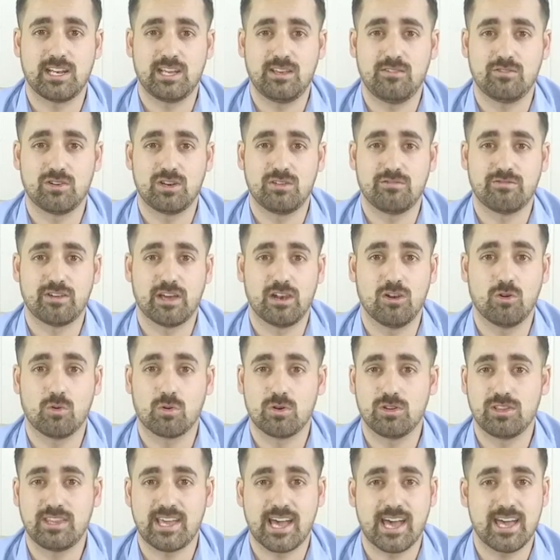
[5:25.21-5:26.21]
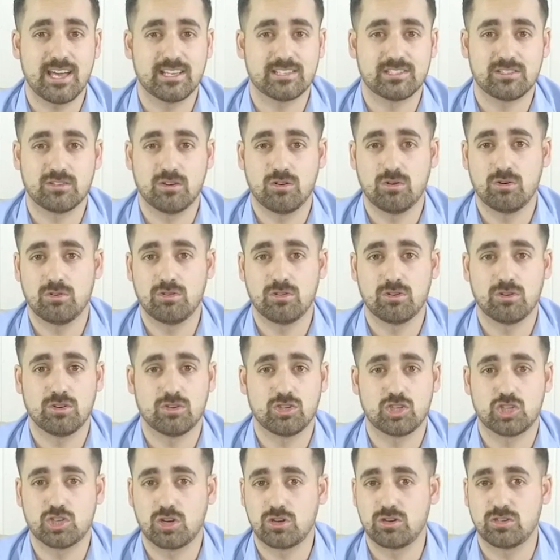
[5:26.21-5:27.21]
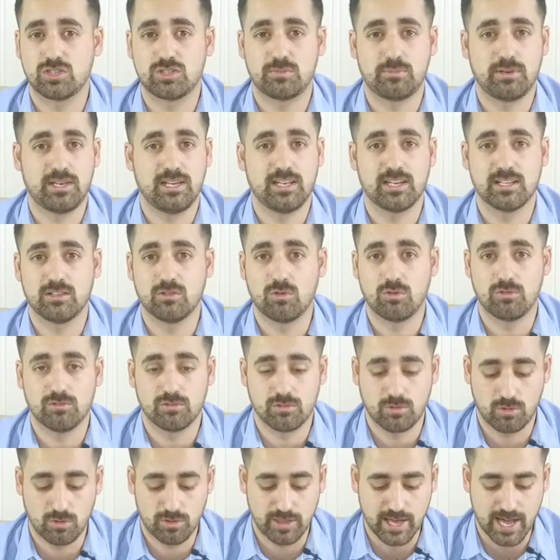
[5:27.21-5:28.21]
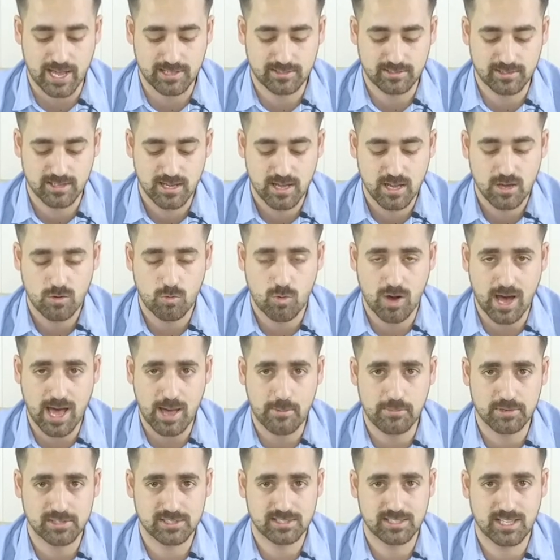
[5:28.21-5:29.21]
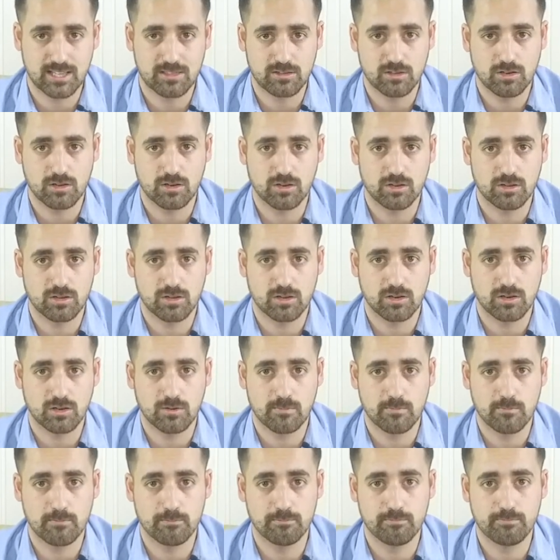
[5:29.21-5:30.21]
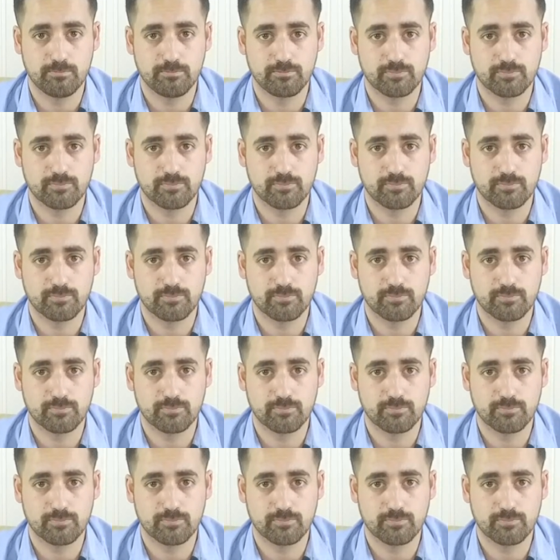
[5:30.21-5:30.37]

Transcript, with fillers: Even if I lower the ISO, the shutter speed and all, all that, what happens is that the, the um,